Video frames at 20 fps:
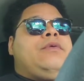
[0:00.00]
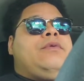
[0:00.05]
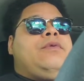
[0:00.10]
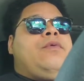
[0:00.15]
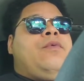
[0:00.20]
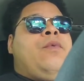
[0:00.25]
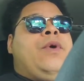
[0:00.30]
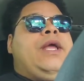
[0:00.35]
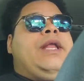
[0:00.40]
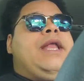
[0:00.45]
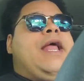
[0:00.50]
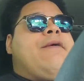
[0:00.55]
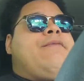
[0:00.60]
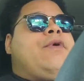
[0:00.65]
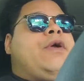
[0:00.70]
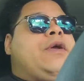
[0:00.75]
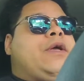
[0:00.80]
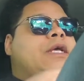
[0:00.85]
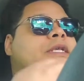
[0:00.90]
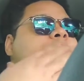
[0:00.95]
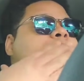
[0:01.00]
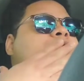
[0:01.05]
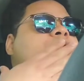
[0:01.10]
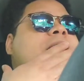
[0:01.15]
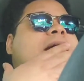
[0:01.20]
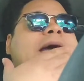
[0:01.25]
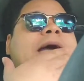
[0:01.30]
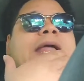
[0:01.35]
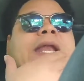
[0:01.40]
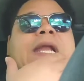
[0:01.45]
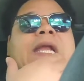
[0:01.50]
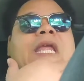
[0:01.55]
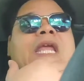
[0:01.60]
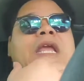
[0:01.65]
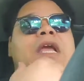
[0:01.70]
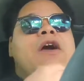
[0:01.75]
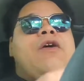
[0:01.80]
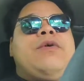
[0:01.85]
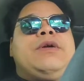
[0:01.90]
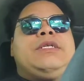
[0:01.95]
Because pride and
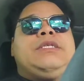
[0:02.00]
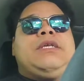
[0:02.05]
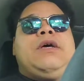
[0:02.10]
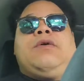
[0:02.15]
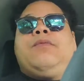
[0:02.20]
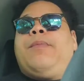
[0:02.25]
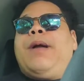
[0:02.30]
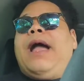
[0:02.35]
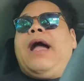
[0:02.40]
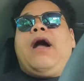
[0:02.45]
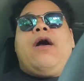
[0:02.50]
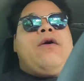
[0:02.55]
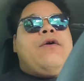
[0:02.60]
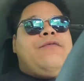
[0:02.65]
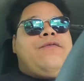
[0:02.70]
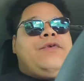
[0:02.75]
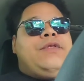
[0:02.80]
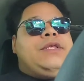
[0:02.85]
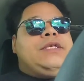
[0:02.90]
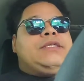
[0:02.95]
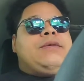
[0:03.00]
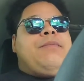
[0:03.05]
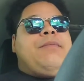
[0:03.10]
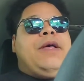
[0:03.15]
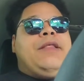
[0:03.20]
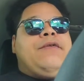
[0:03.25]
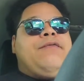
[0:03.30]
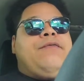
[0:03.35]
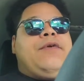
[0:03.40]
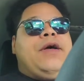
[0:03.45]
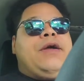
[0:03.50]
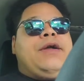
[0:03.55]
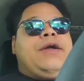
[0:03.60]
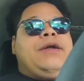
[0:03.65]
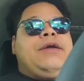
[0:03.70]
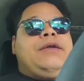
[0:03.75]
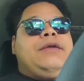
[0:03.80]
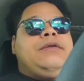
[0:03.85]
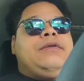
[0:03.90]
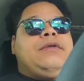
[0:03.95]
ego are so powerful as a
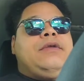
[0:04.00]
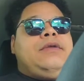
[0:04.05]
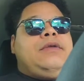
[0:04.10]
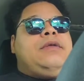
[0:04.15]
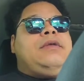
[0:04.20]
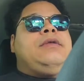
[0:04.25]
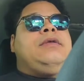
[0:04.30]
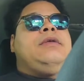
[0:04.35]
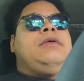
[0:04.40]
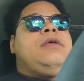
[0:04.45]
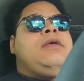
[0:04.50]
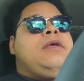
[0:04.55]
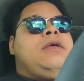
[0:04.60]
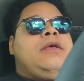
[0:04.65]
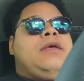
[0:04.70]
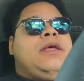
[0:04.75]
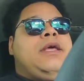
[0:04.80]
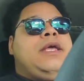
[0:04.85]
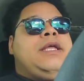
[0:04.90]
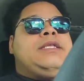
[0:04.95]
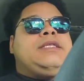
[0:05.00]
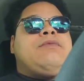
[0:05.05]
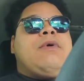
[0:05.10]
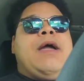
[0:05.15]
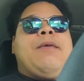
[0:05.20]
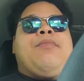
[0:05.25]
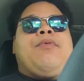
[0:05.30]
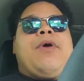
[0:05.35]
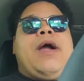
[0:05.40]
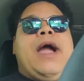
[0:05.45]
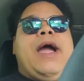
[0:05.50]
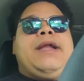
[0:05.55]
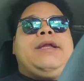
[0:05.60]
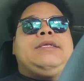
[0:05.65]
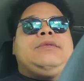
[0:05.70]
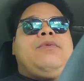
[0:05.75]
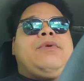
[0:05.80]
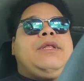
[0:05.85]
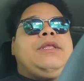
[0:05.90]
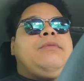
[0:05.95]
motherfucker. Hence why pride
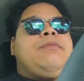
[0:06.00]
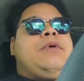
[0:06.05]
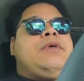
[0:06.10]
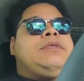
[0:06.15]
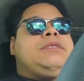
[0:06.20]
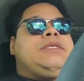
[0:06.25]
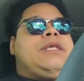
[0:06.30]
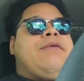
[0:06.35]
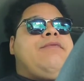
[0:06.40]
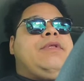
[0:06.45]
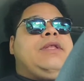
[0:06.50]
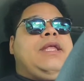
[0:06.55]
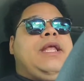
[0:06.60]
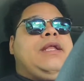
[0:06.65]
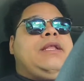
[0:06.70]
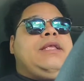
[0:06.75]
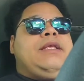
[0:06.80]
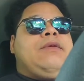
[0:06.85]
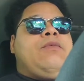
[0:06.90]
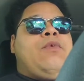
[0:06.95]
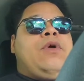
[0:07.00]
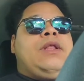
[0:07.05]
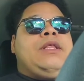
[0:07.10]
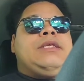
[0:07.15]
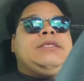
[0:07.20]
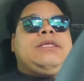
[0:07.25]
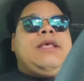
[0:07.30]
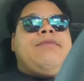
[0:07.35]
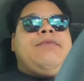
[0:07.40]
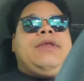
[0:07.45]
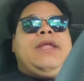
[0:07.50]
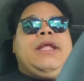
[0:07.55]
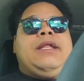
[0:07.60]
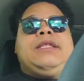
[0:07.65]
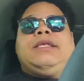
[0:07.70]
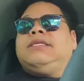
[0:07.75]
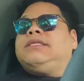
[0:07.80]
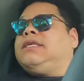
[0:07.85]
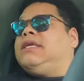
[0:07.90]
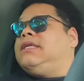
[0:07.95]
is one of the seven
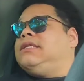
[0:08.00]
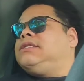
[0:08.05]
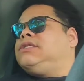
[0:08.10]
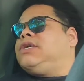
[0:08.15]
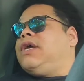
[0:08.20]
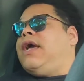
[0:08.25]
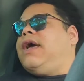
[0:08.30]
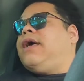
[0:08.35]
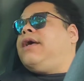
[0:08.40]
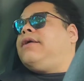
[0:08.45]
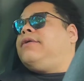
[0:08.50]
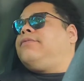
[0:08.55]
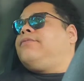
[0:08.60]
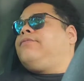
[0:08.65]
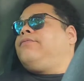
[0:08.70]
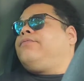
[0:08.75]
deadly sins, child.